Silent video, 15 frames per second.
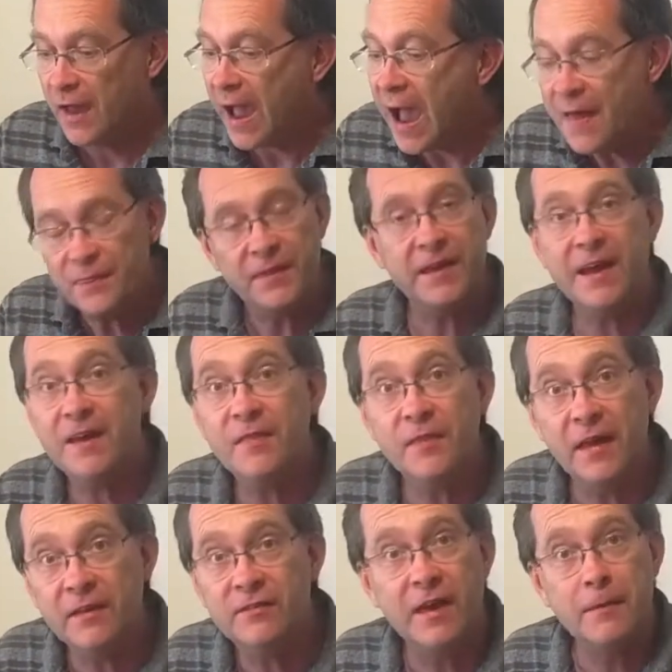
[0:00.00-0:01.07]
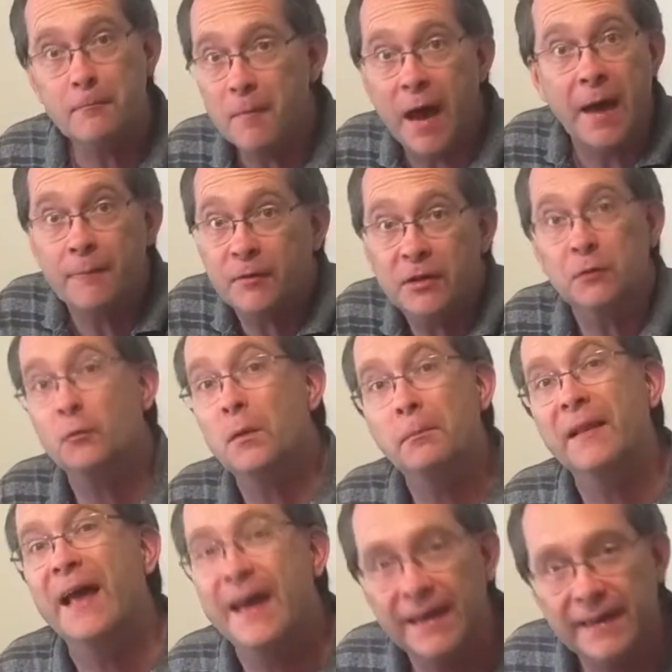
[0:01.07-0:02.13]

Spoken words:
at the end they say, "Mum, can we play